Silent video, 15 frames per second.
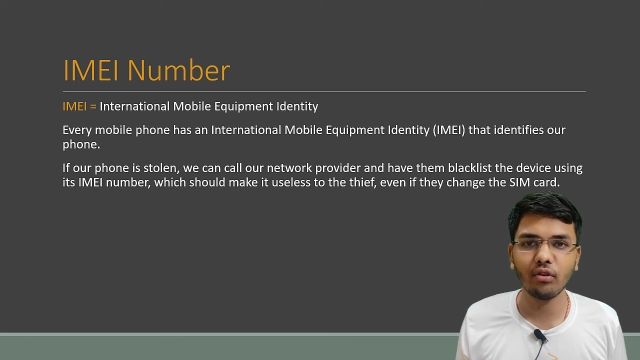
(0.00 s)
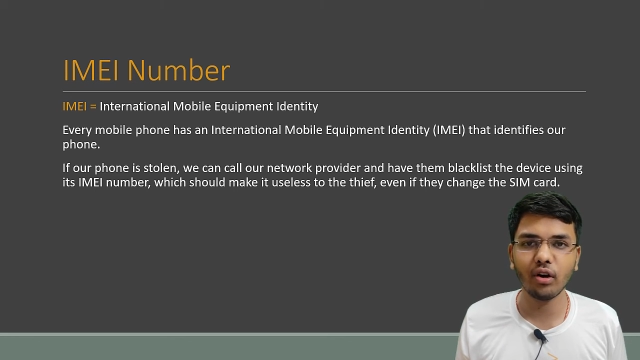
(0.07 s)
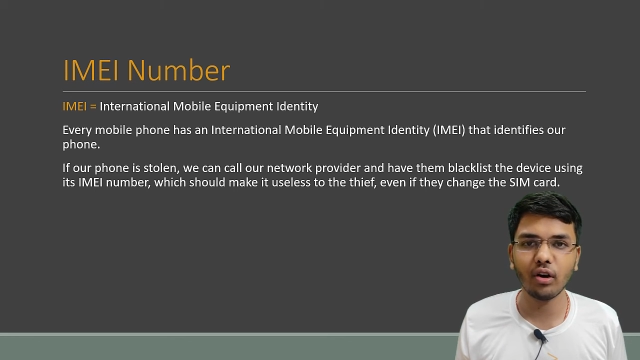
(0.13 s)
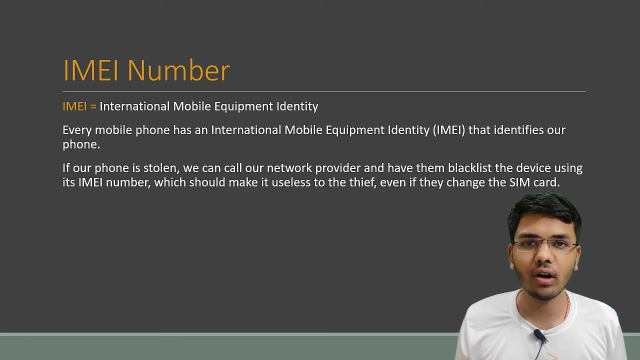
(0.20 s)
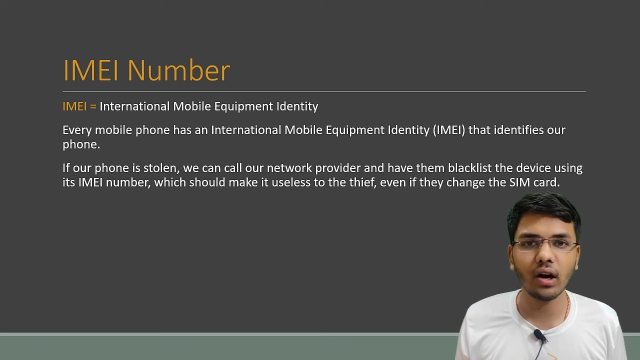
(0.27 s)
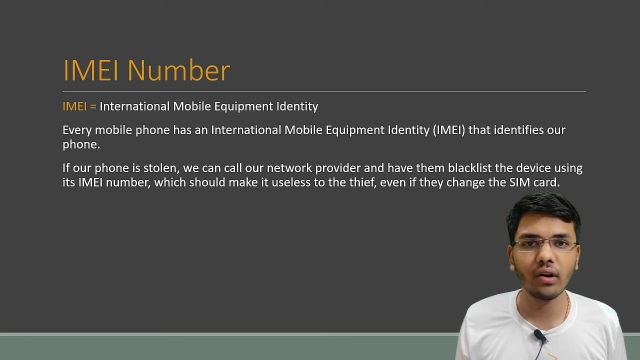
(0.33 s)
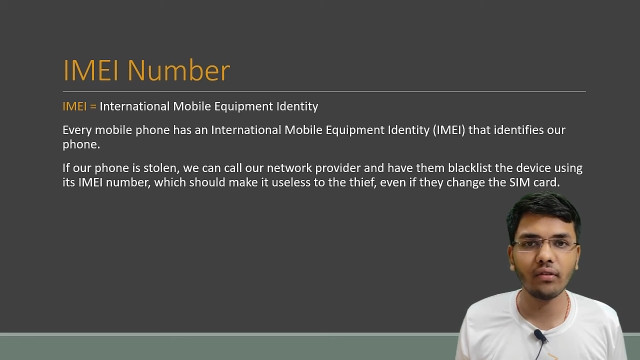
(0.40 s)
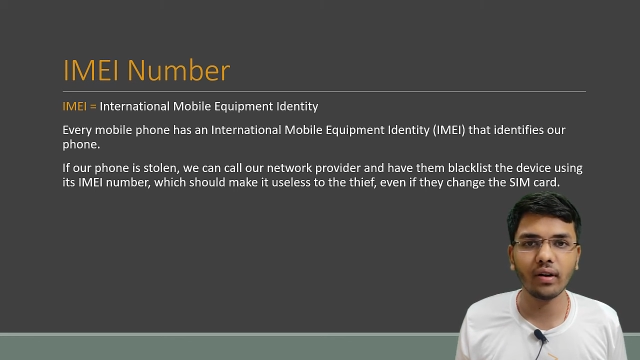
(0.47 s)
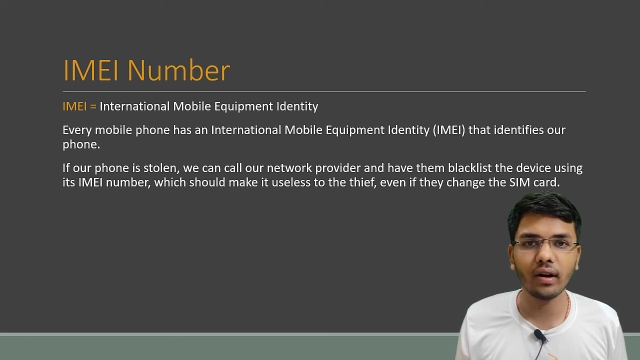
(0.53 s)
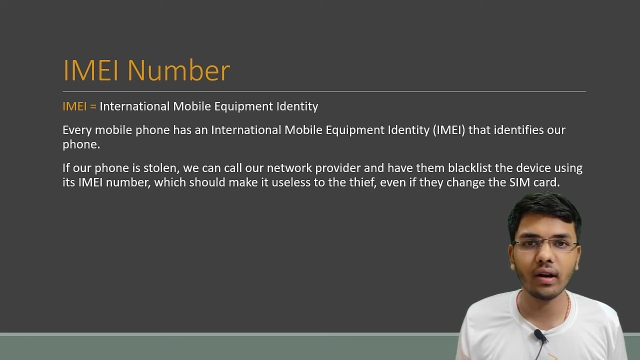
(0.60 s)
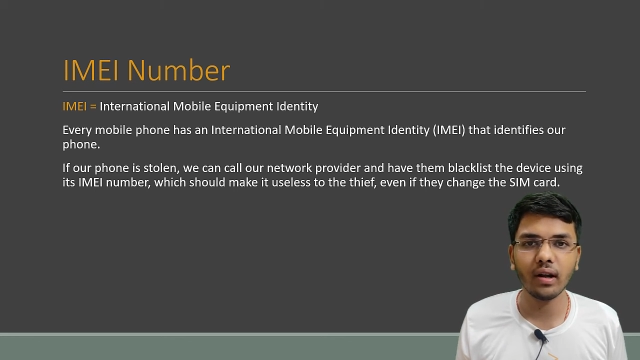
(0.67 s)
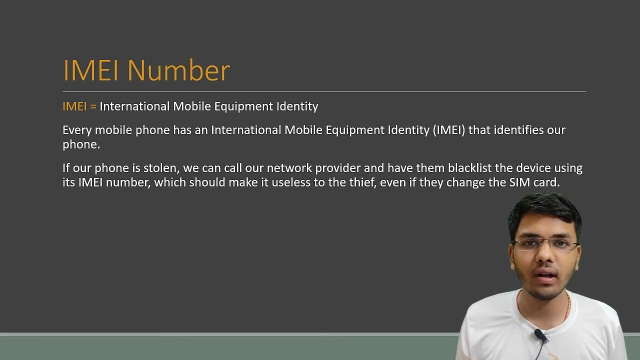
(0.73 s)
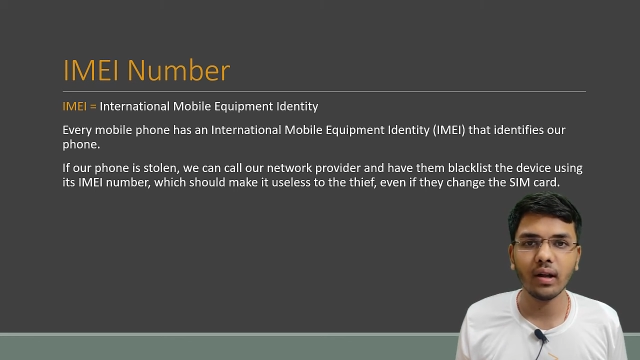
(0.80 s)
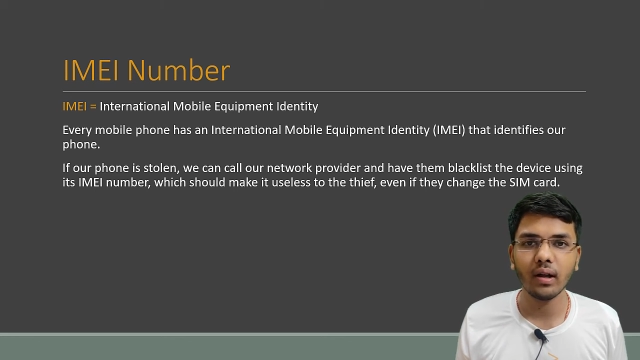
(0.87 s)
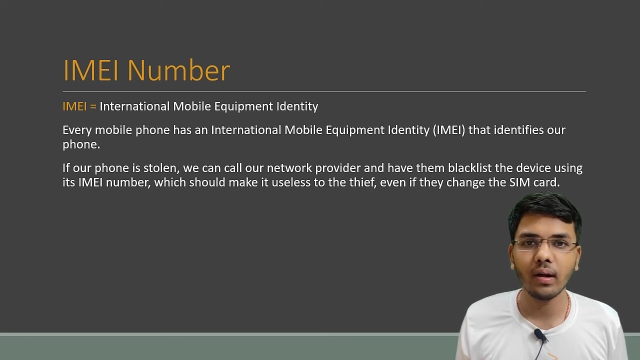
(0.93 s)
for
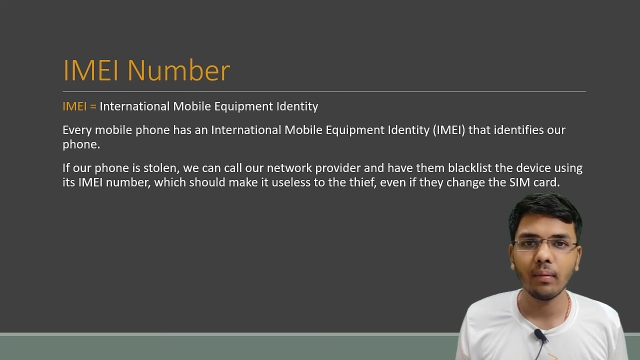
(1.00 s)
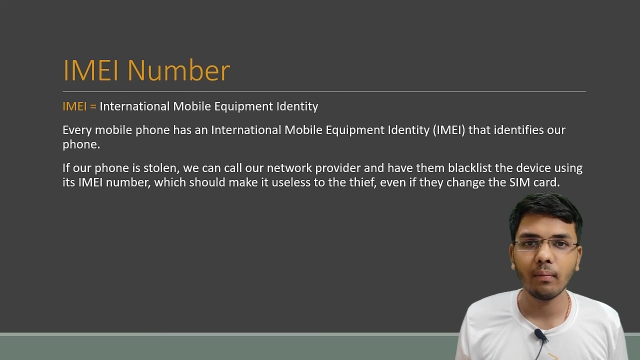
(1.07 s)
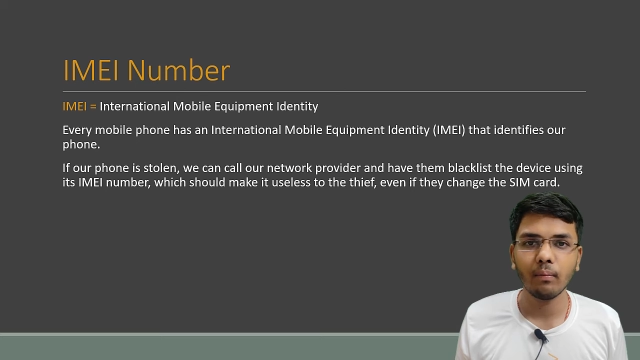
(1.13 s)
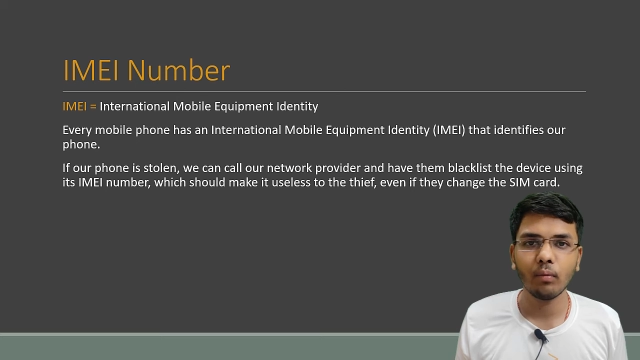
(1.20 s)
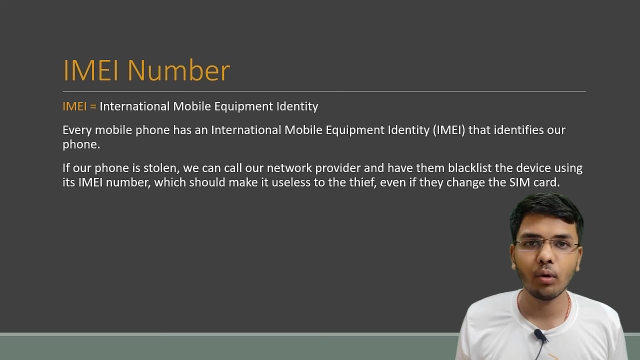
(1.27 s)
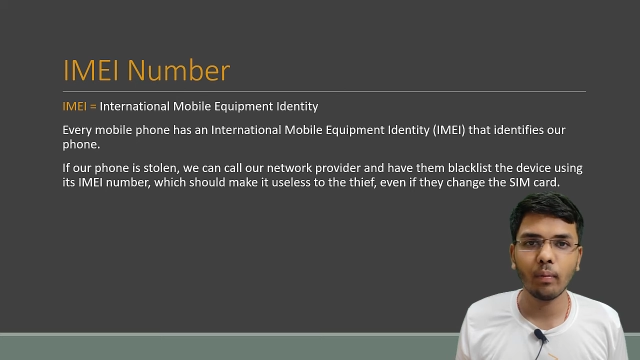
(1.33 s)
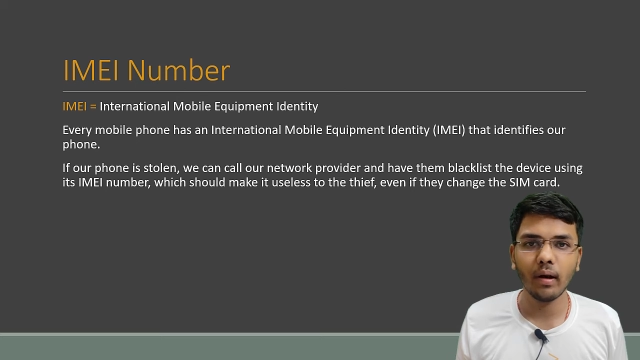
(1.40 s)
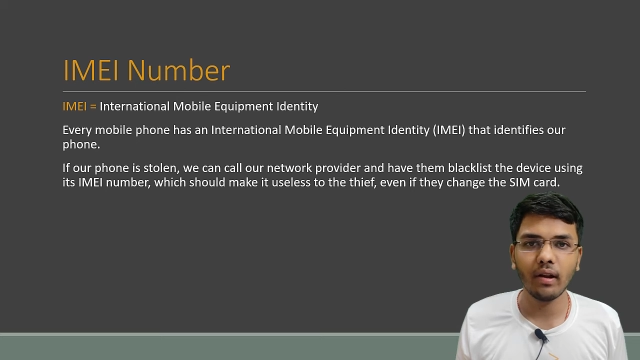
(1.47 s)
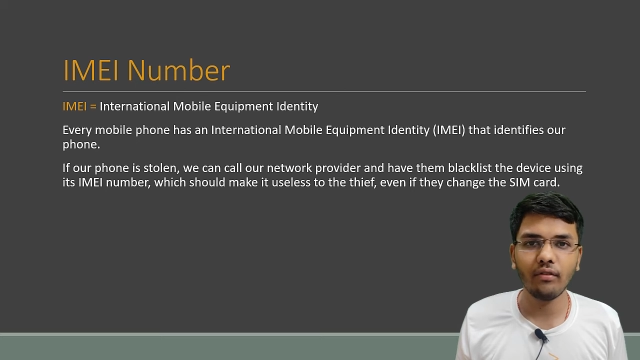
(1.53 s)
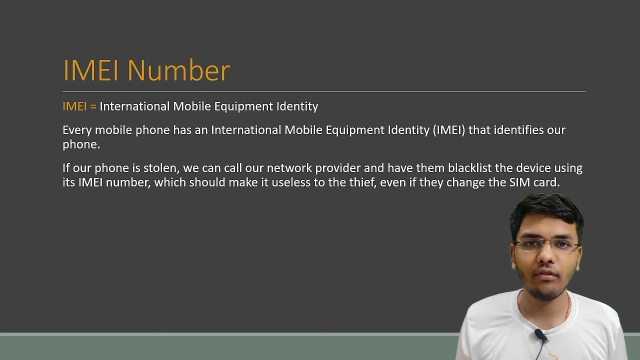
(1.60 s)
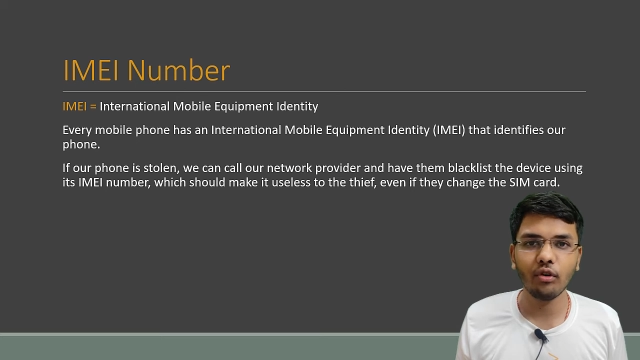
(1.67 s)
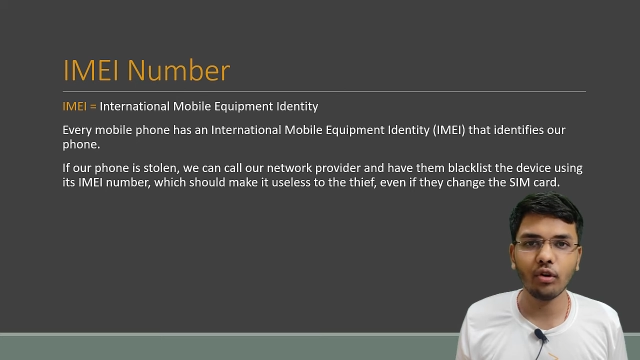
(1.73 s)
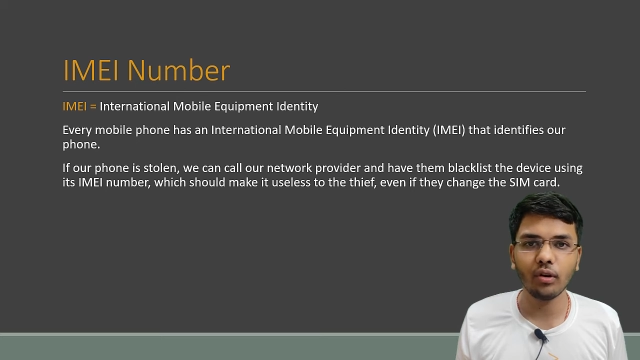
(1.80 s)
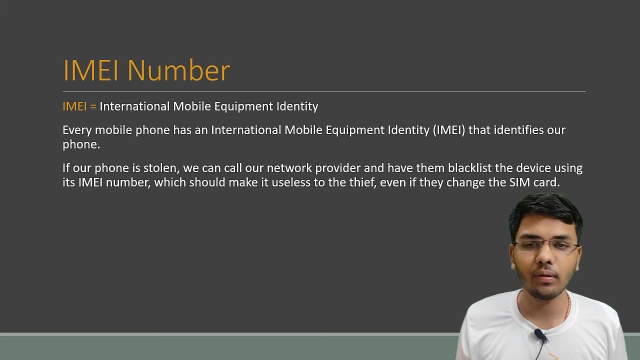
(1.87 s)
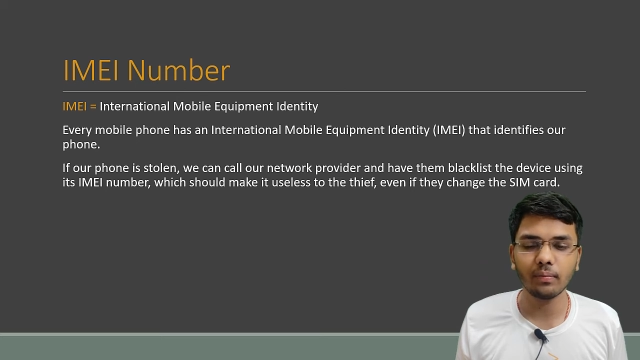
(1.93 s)
our mobile
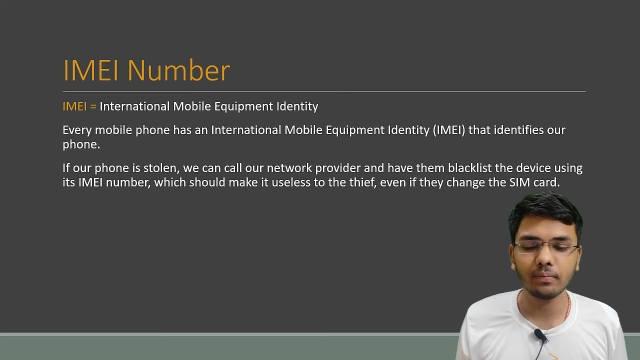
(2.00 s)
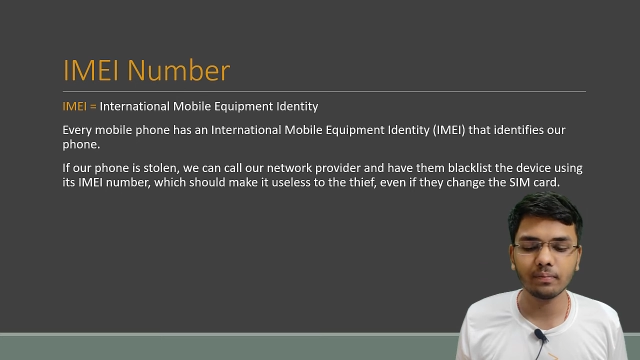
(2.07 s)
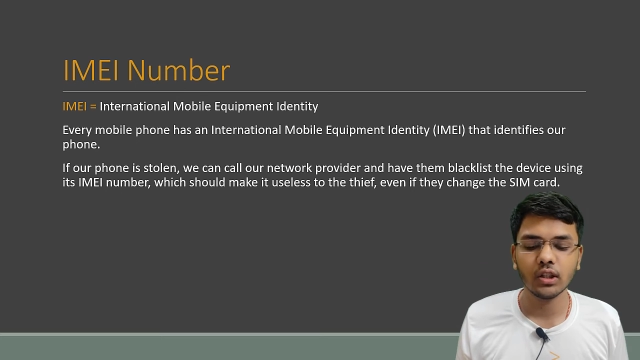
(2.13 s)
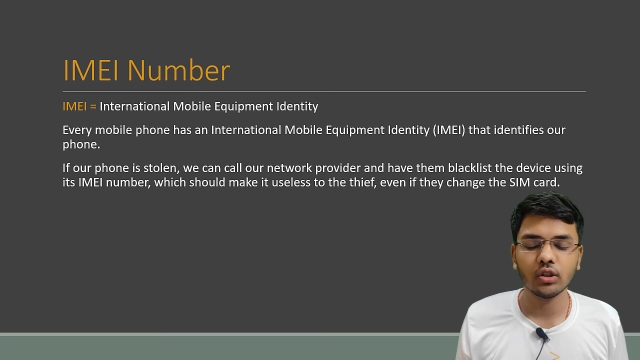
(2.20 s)
phone.